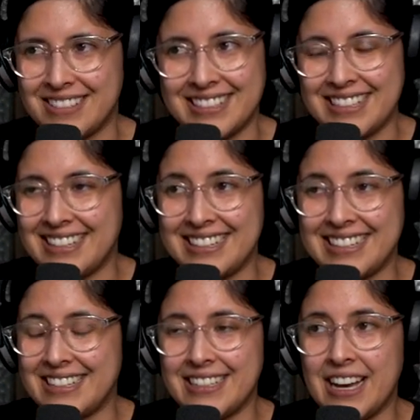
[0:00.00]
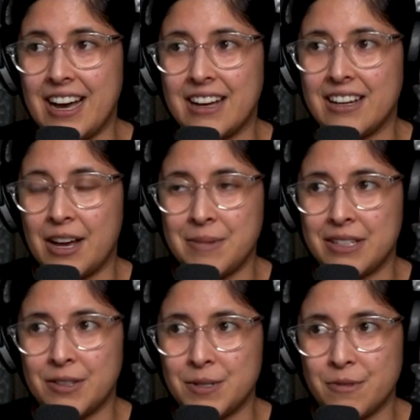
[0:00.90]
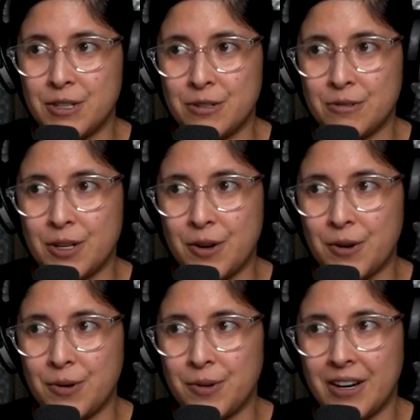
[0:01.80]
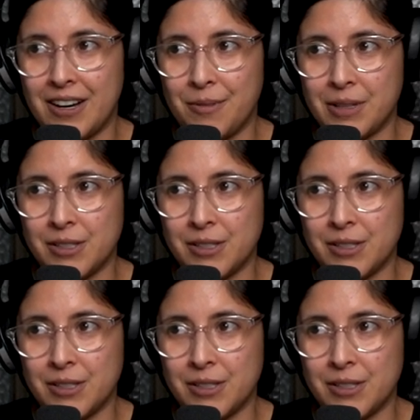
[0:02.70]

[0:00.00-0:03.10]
yeah, I mean, those of you who know um,